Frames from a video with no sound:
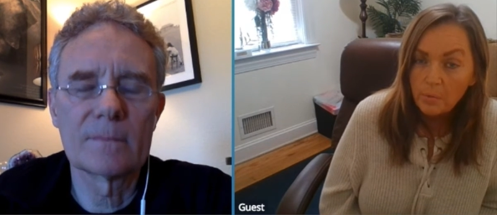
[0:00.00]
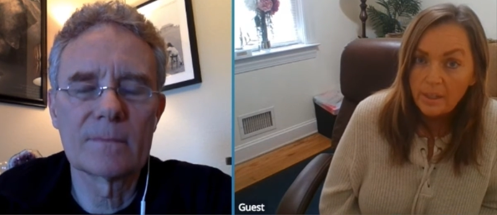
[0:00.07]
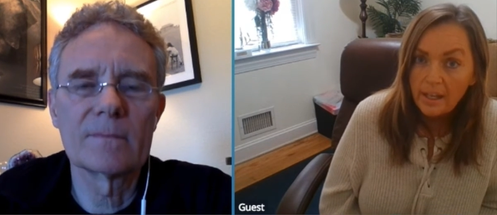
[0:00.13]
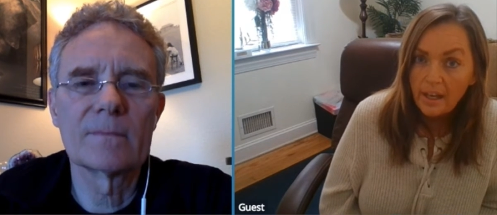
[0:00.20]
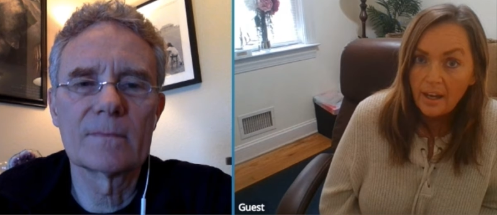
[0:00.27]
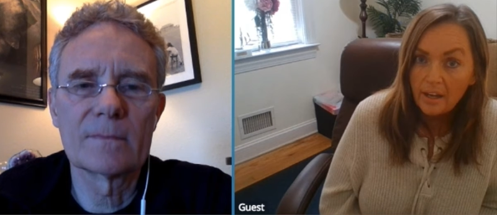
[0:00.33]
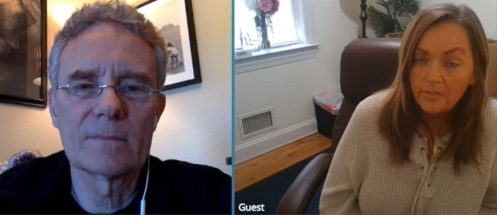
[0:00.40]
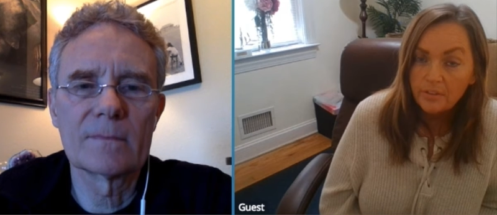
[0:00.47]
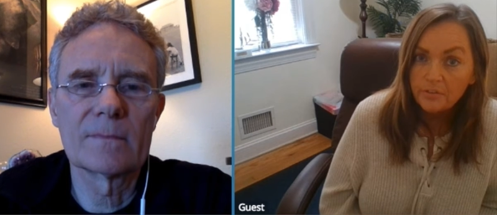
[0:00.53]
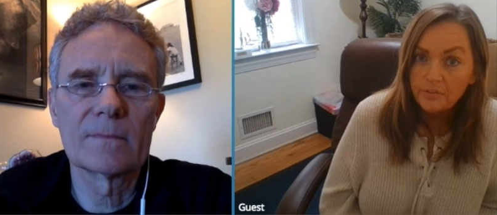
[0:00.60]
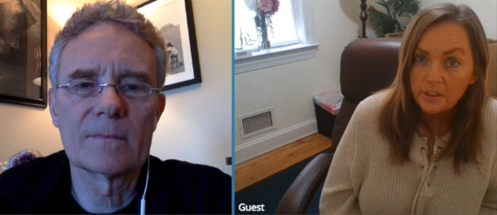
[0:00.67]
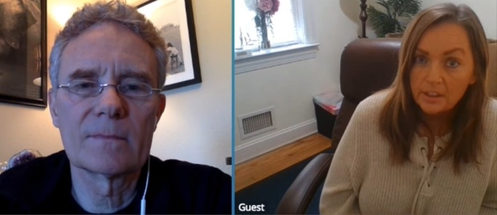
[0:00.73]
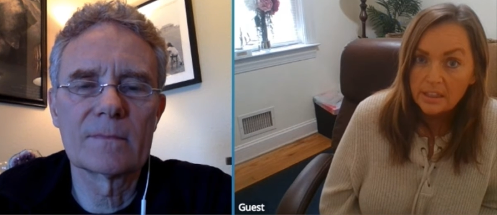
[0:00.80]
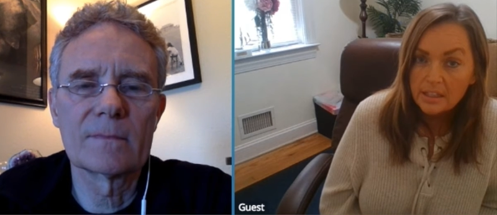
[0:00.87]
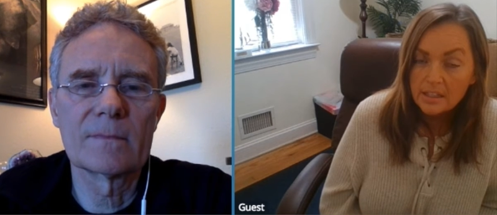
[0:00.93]
Speaker 1: We have
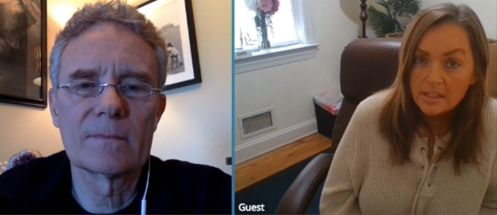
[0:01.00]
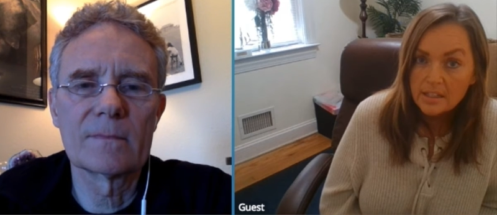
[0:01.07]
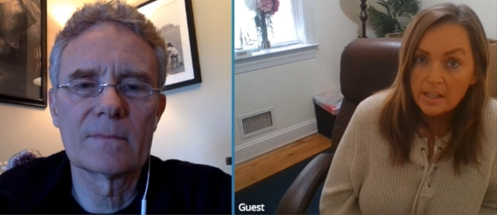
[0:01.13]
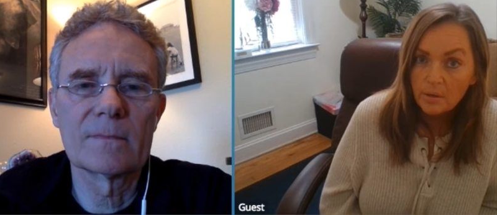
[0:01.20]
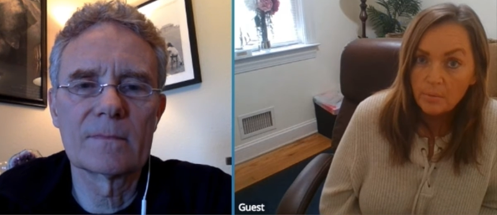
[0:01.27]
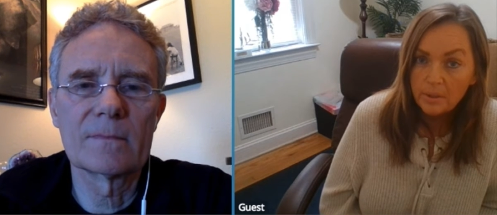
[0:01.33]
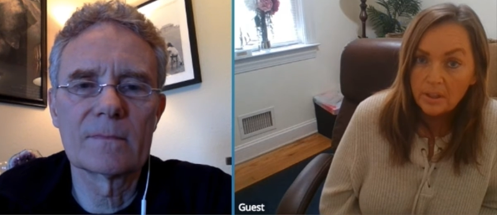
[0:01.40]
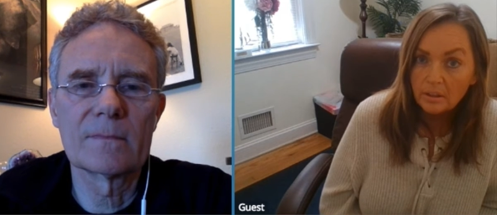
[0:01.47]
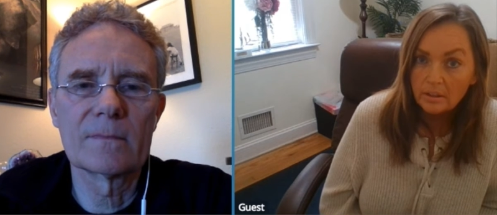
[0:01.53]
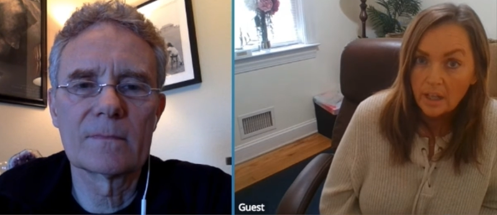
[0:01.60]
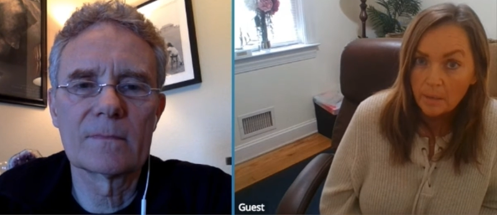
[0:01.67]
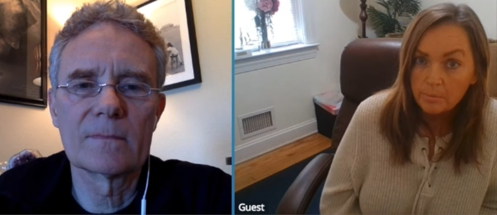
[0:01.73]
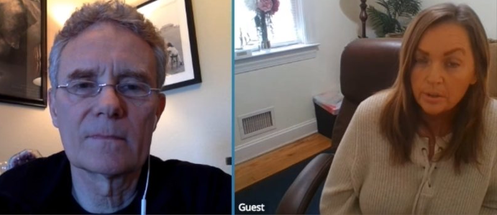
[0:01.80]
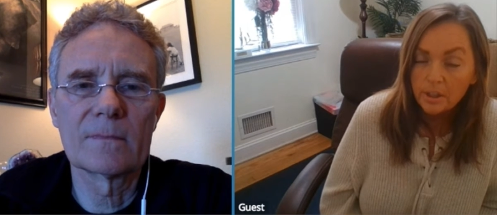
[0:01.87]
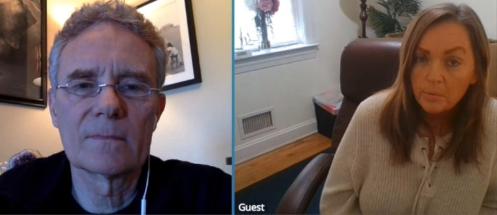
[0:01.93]
affiliates that we
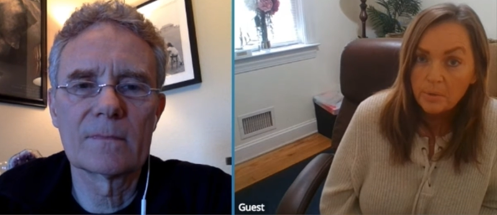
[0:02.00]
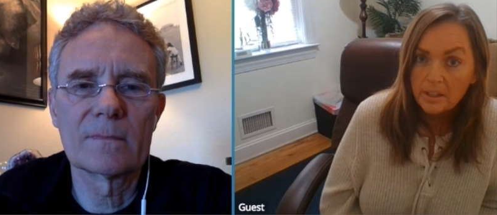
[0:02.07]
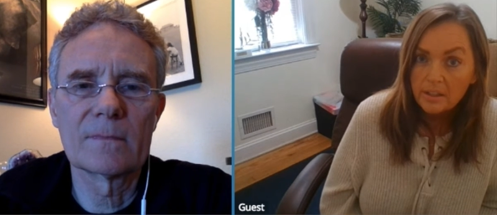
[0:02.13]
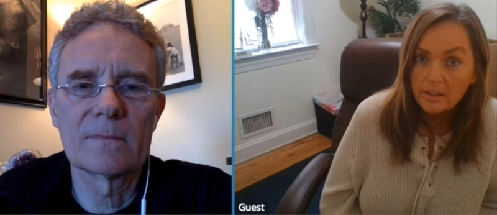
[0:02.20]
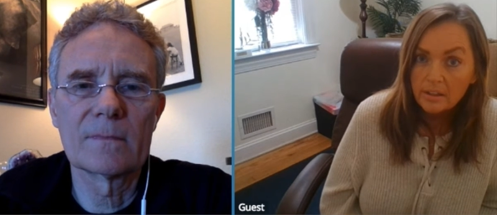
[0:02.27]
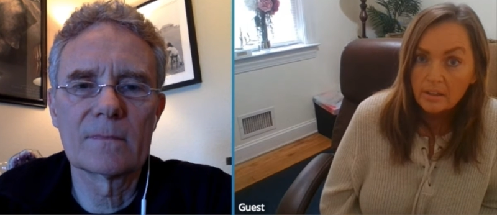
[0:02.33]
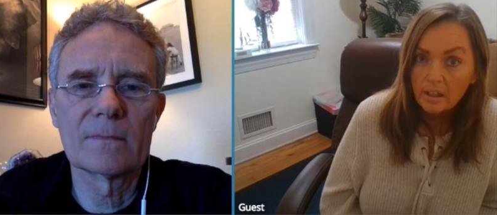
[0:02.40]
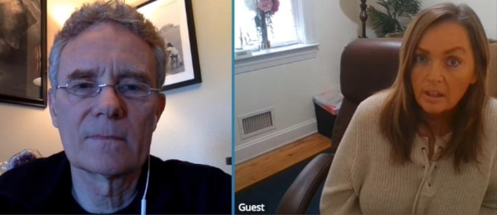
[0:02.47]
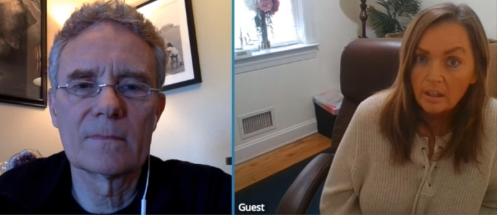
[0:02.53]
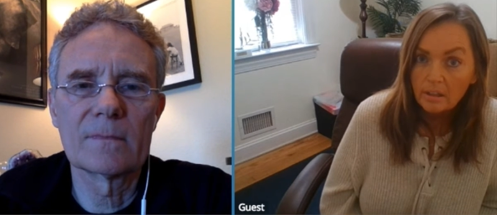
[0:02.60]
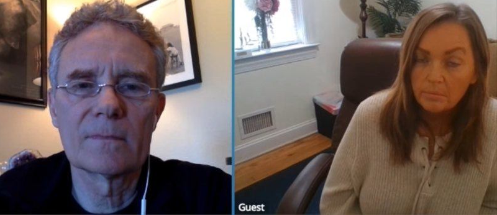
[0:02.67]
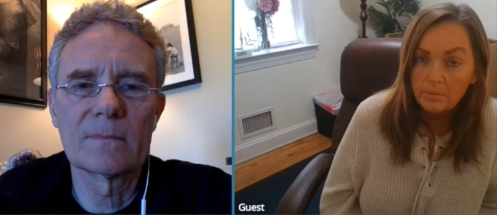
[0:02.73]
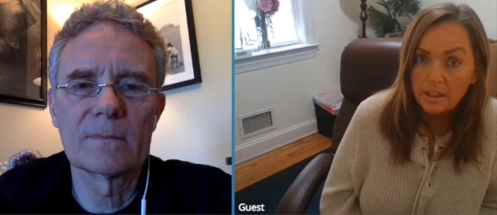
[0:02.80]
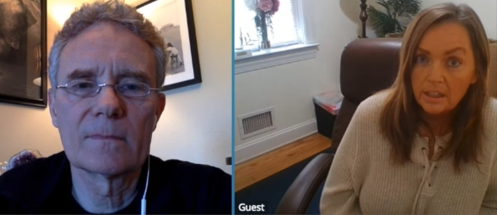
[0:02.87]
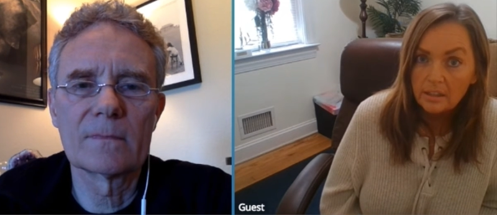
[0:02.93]
collaborate with
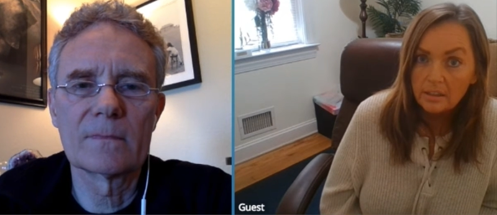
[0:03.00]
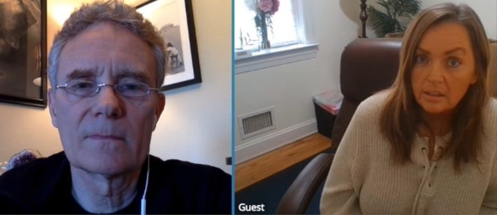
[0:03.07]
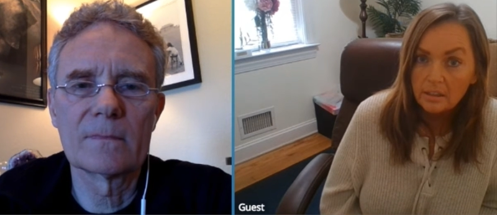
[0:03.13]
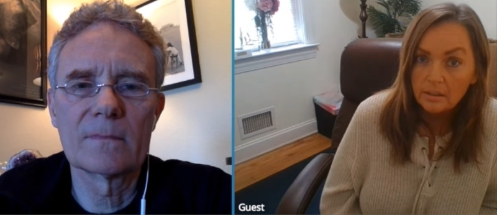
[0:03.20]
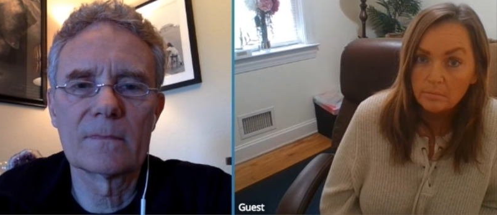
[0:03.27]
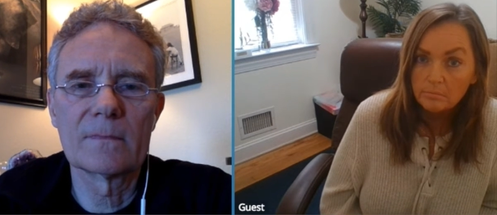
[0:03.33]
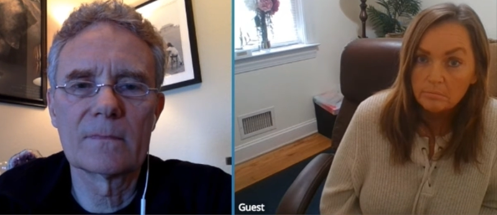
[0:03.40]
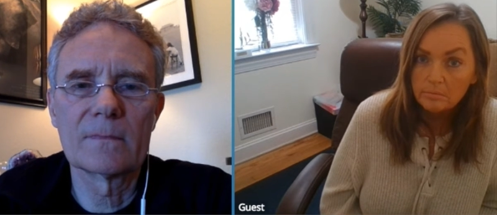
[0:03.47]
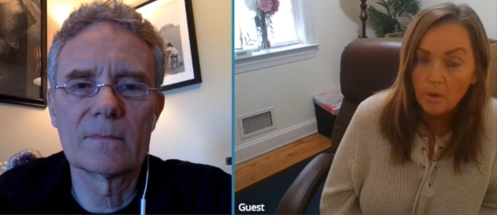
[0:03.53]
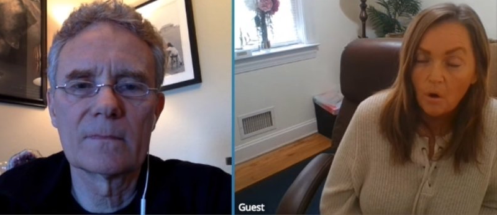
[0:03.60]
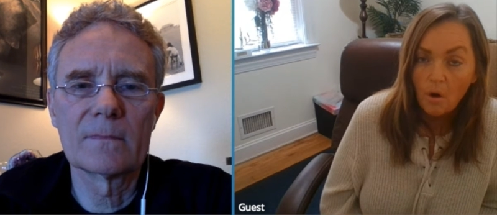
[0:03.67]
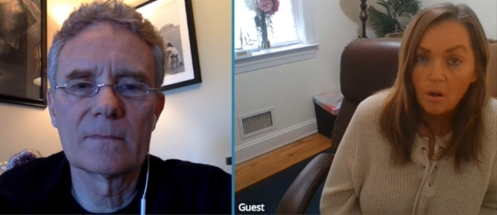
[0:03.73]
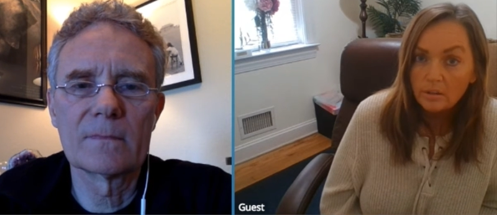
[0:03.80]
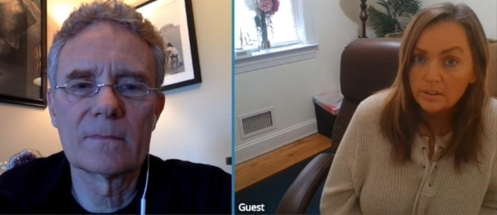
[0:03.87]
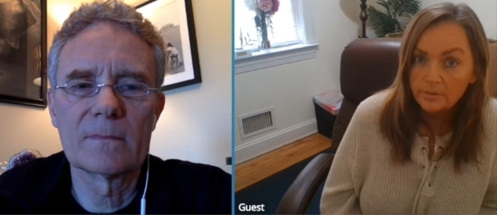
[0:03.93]
um, in um,
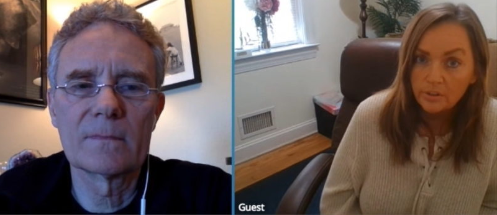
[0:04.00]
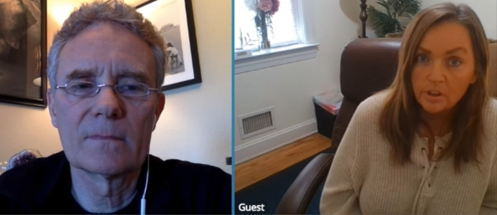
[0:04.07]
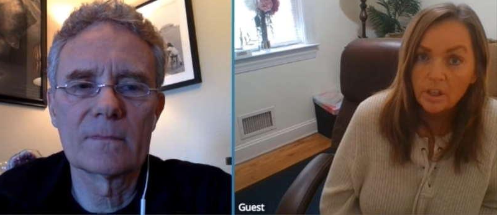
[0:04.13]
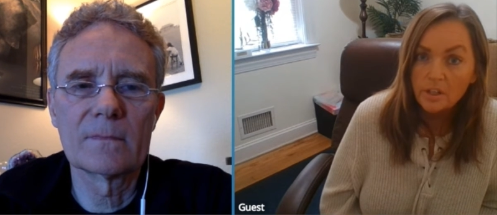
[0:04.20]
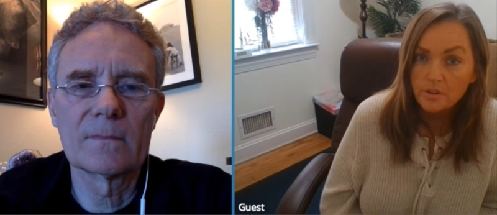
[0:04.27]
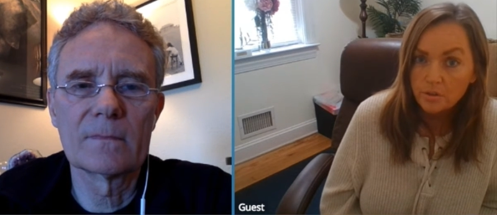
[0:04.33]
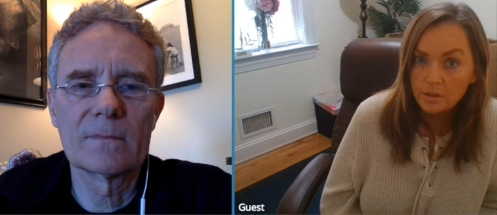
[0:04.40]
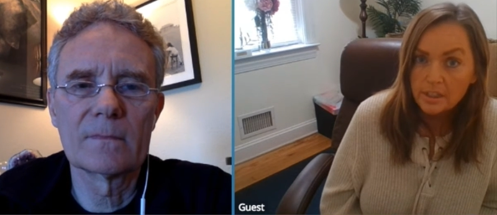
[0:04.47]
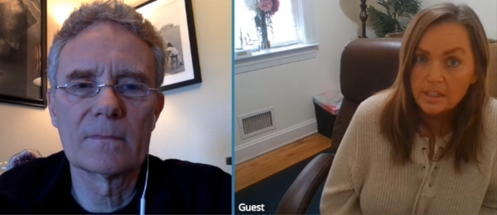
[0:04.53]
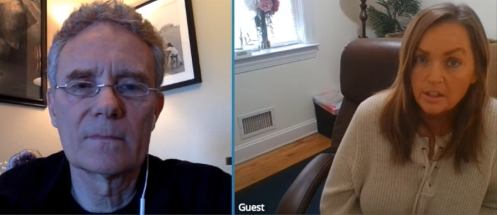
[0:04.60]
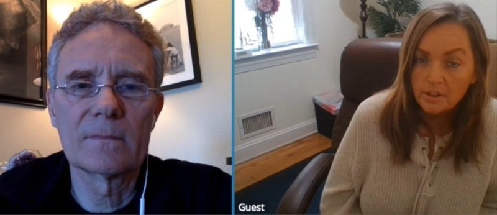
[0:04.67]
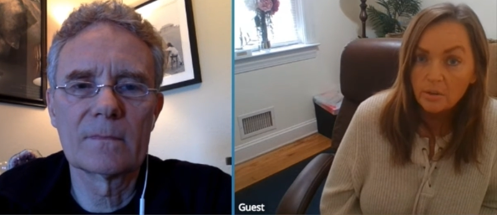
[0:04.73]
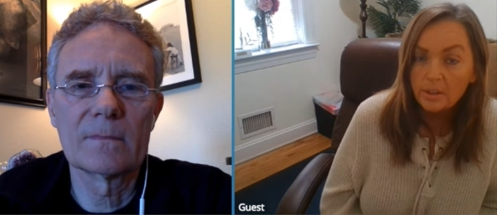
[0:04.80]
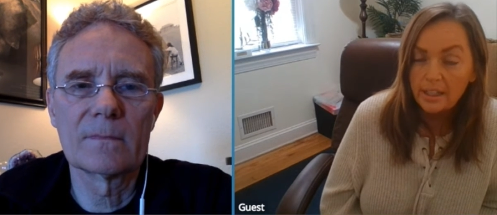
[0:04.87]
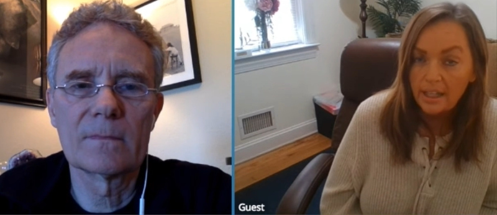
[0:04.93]
all different countries.
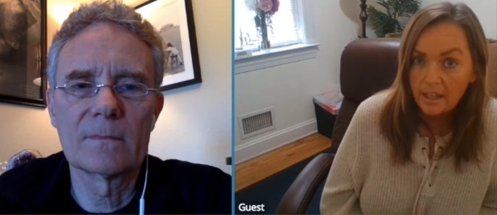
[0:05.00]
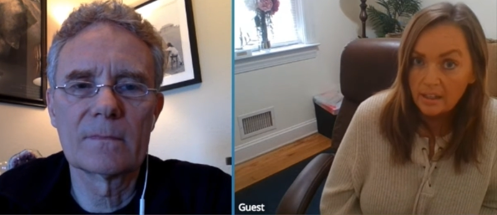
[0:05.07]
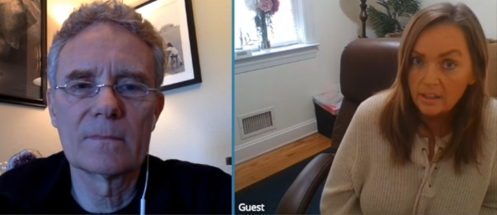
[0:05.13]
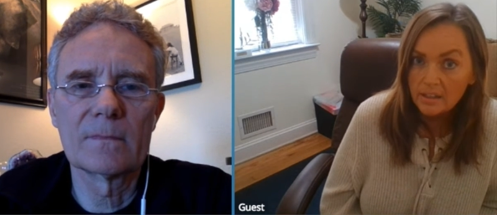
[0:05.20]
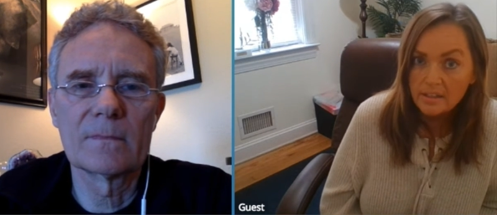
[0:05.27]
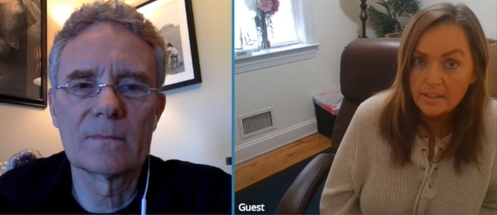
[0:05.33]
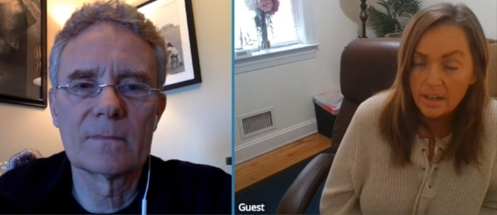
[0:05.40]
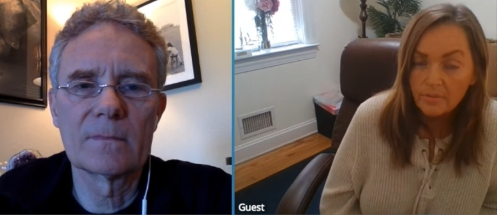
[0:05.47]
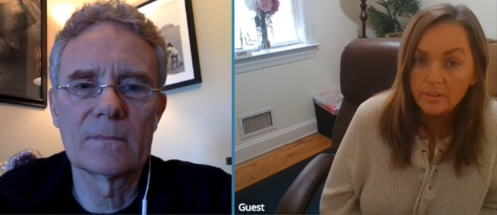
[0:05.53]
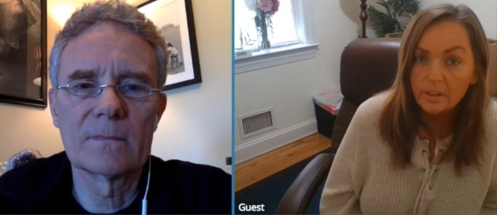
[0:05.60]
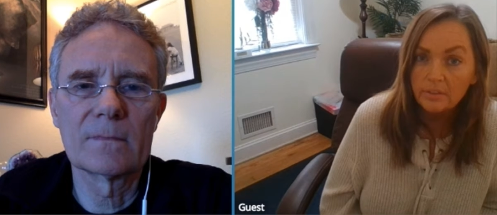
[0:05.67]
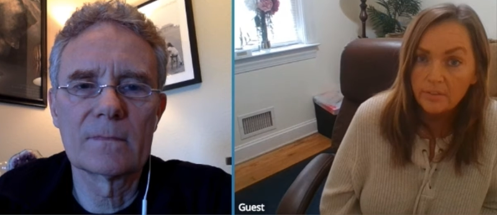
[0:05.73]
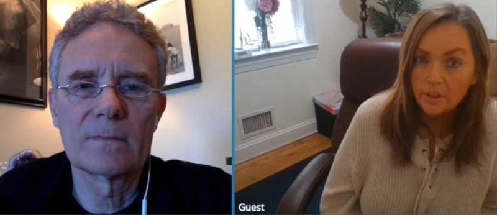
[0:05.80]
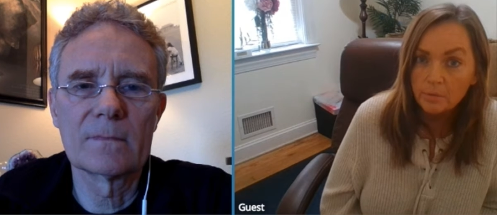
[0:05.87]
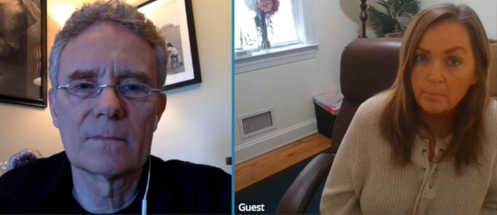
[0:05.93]
You know, Canada is
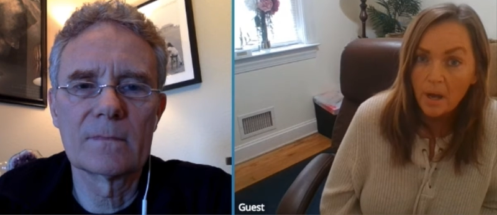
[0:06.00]
definitely very